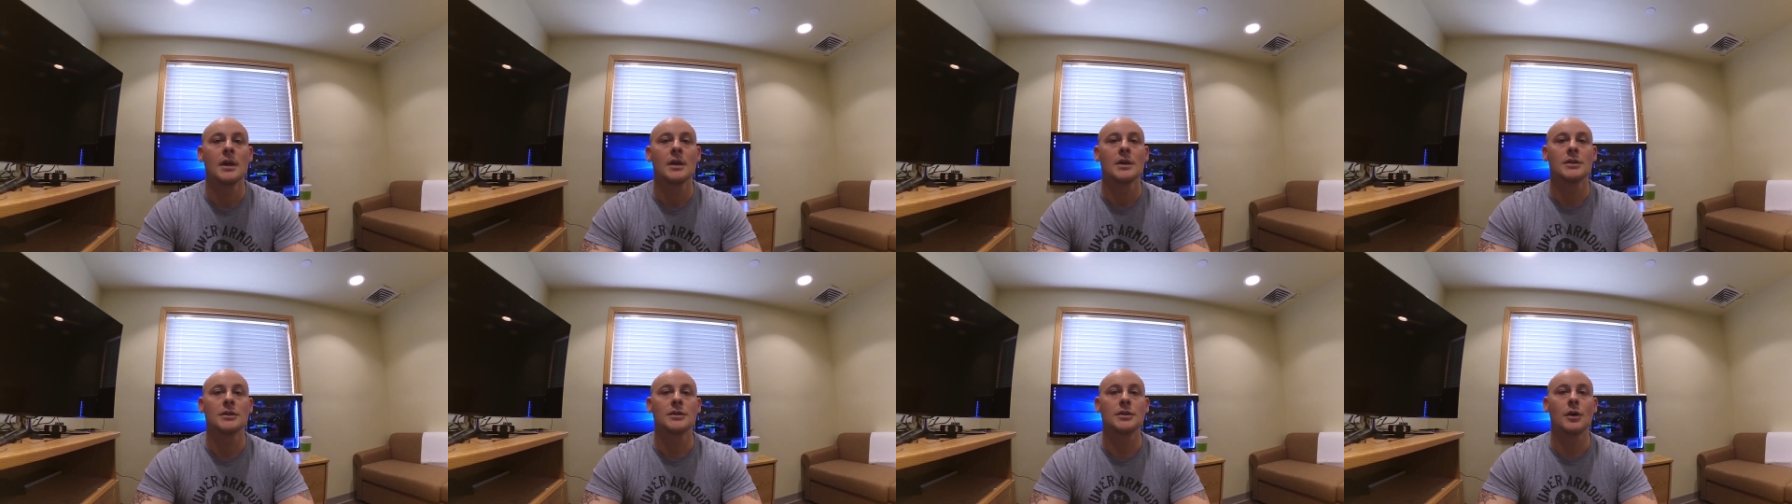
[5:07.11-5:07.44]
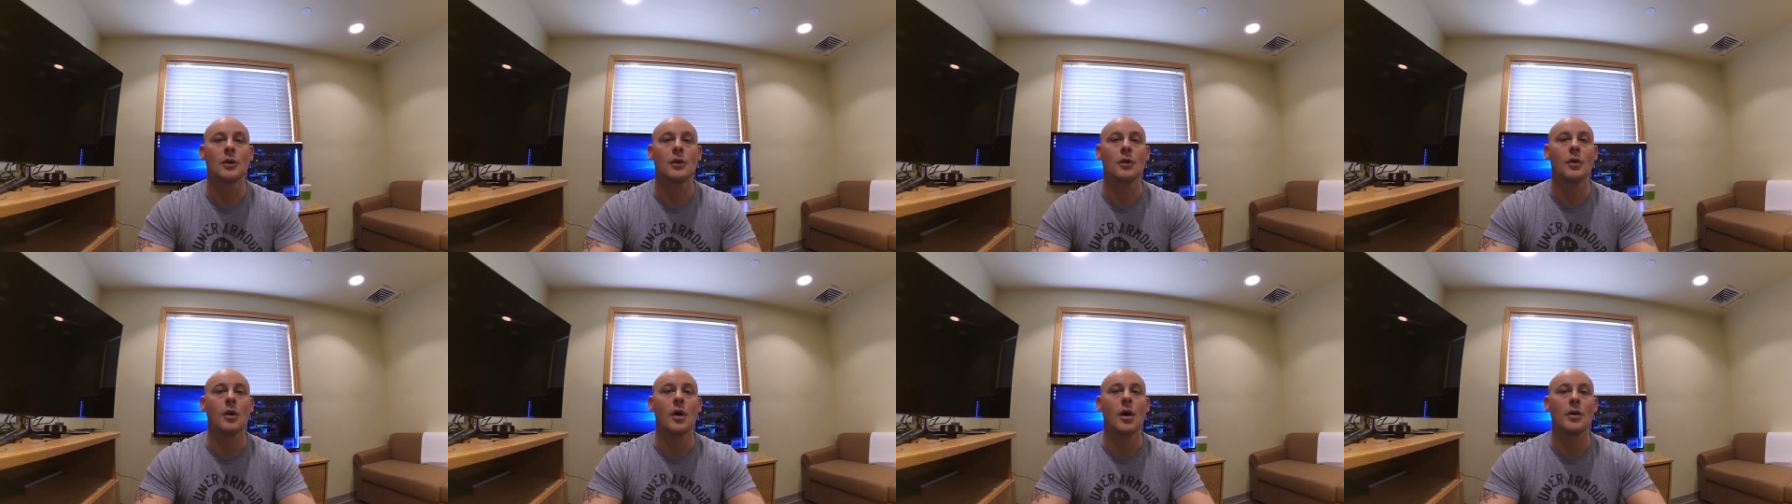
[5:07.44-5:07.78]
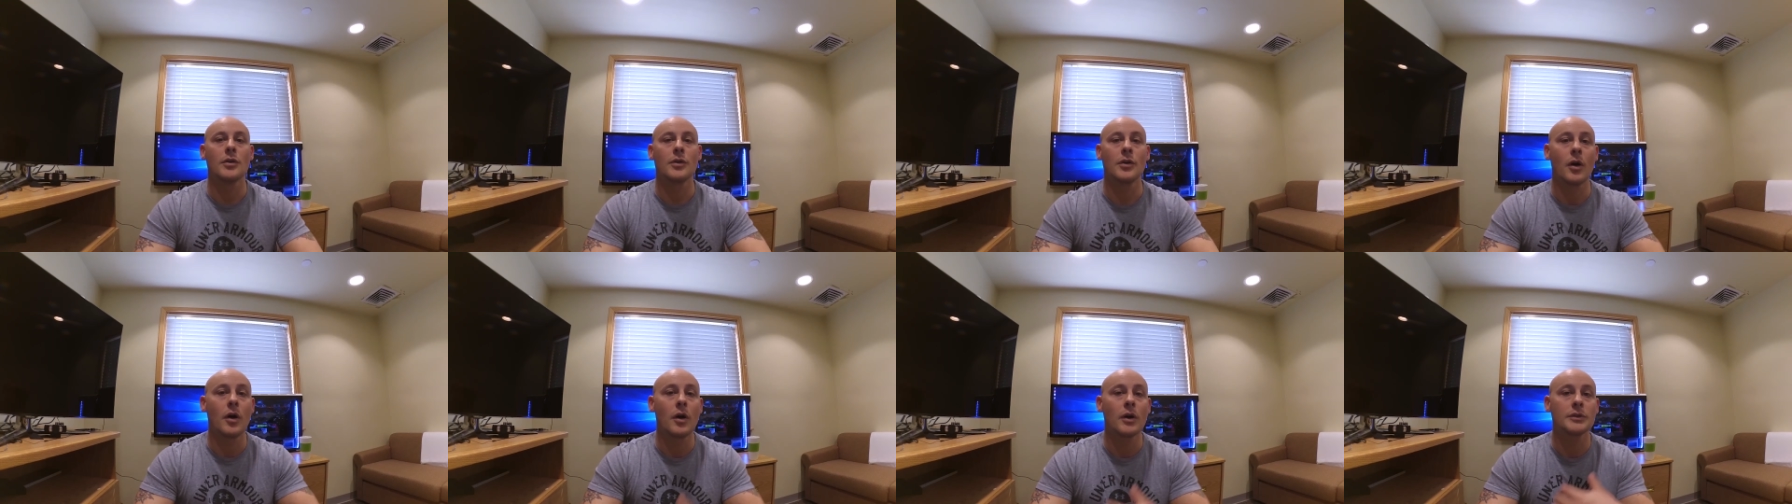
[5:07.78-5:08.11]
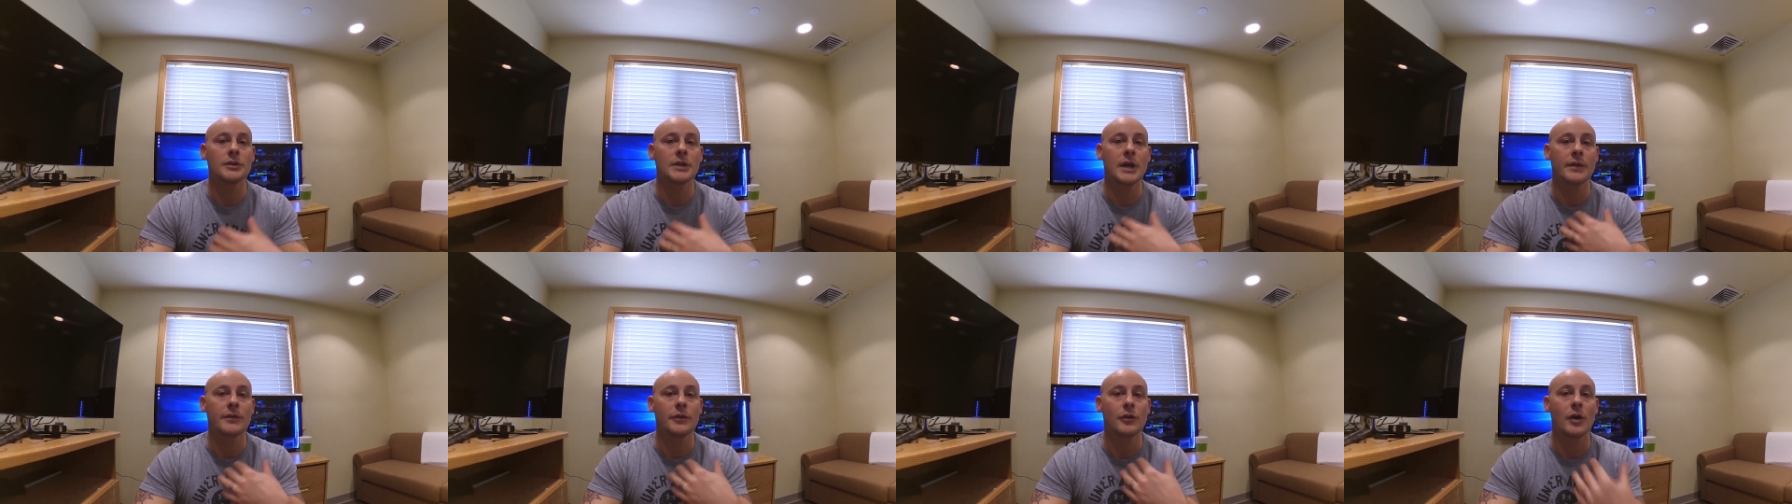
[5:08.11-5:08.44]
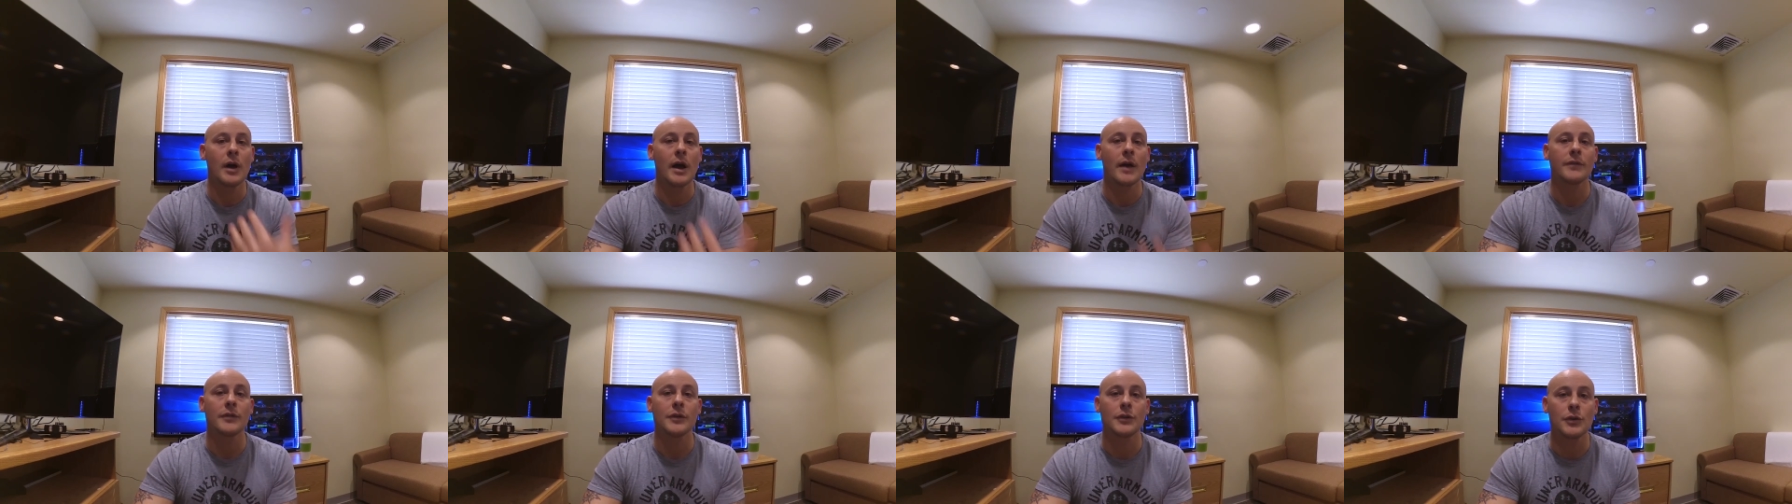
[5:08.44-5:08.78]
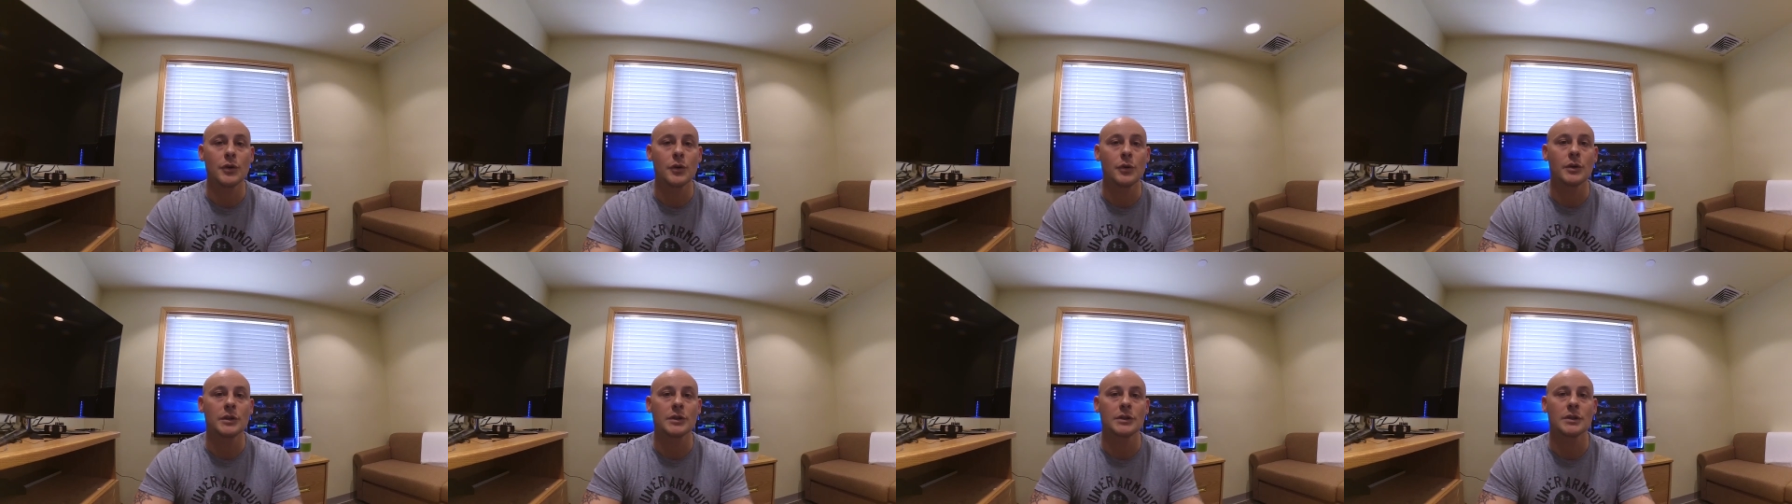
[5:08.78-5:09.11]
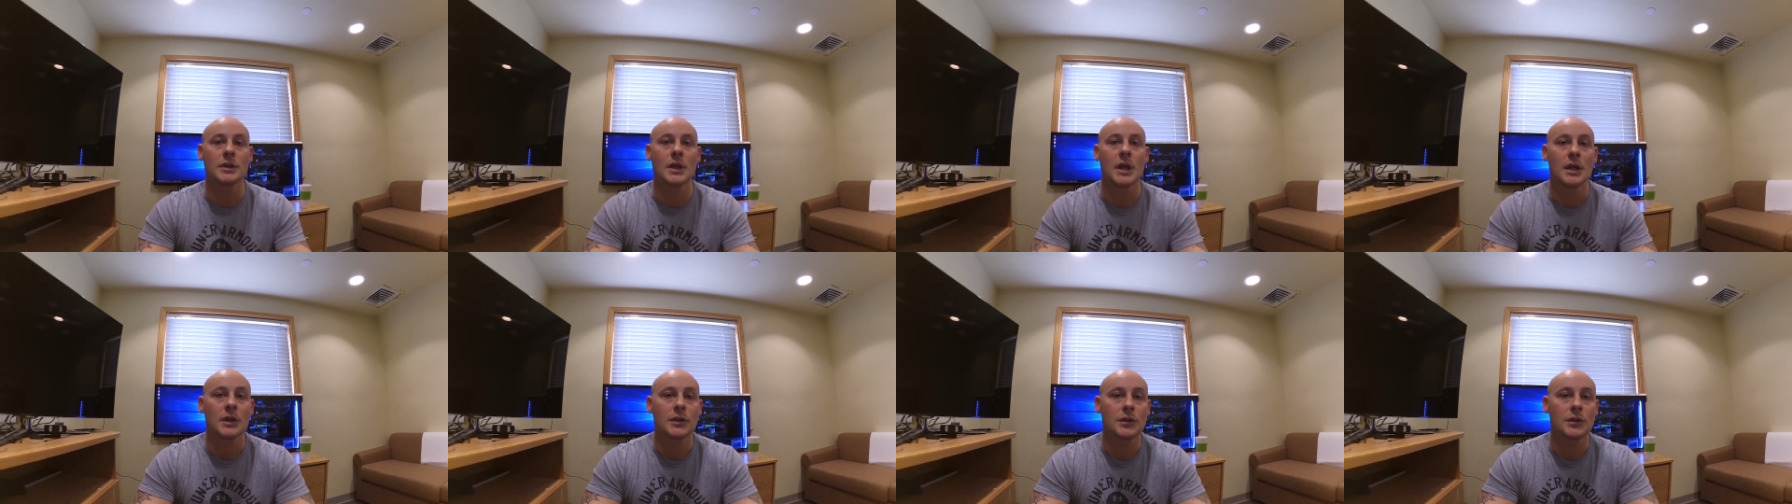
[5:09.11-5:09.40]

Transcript: So on your hard drive, you'll have your newest